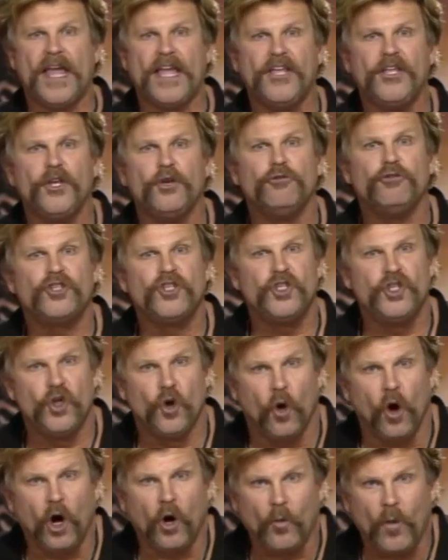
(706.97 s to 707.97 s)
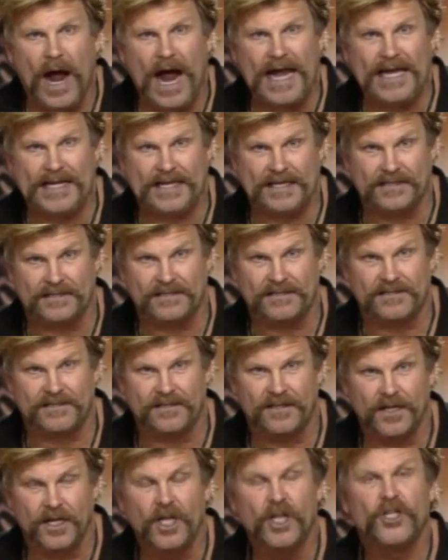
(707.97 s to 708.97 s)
They use your writings